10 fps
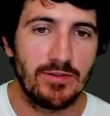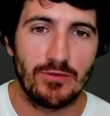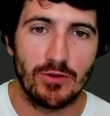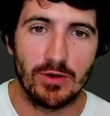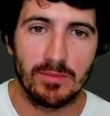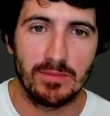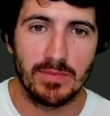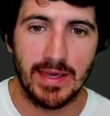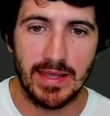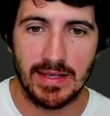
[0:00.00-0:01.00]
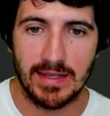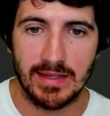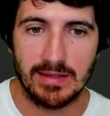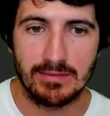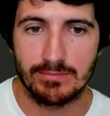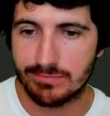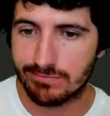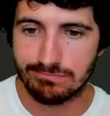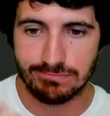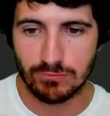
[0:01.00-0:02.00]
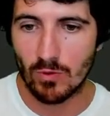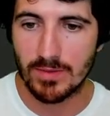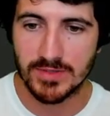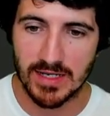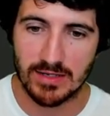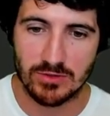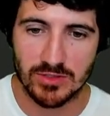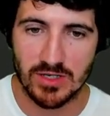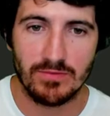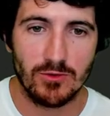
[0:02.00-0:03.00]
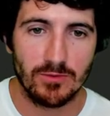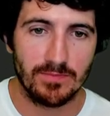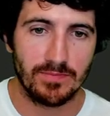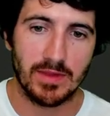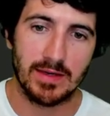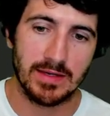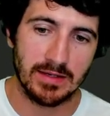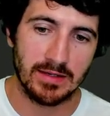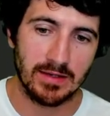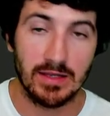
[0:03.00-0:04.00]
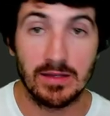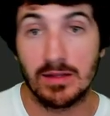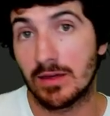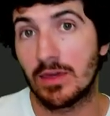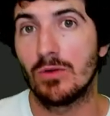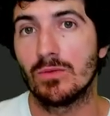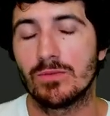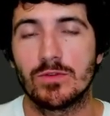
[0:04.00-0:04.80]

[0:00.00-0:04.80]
from any website or server in a queue.